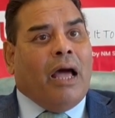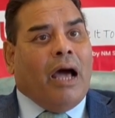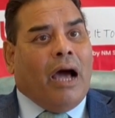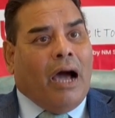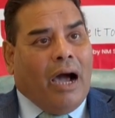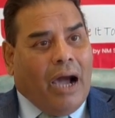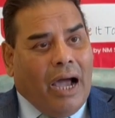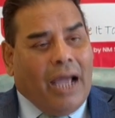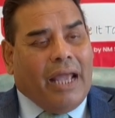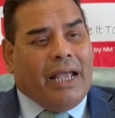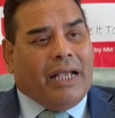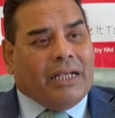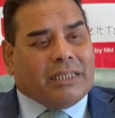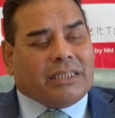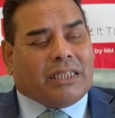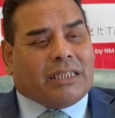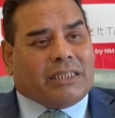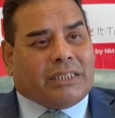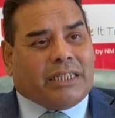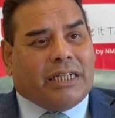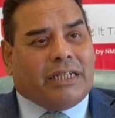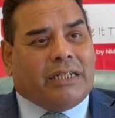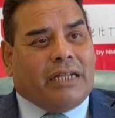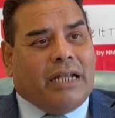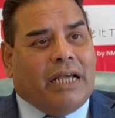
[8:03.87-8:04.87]
I, as I
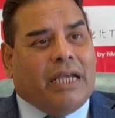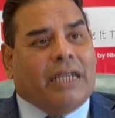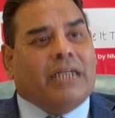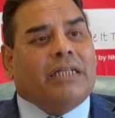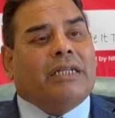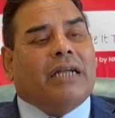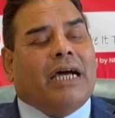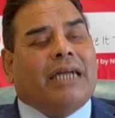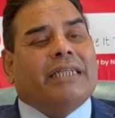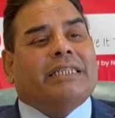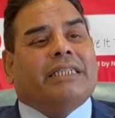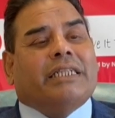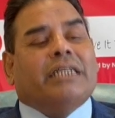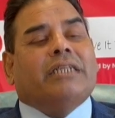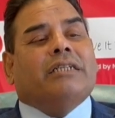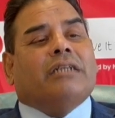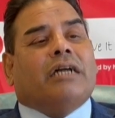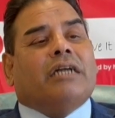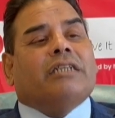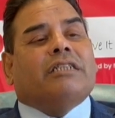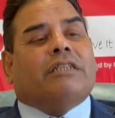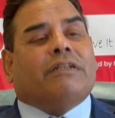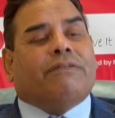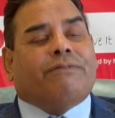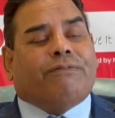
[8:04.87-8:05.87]
said, in
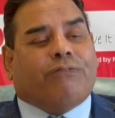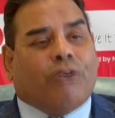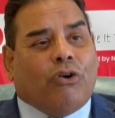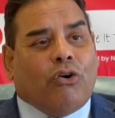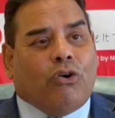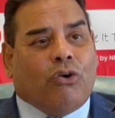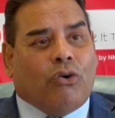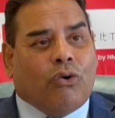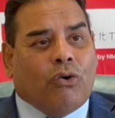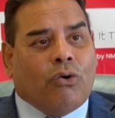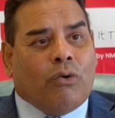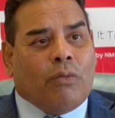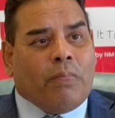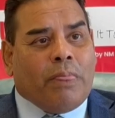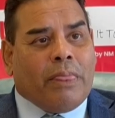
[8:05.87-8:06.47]
1994,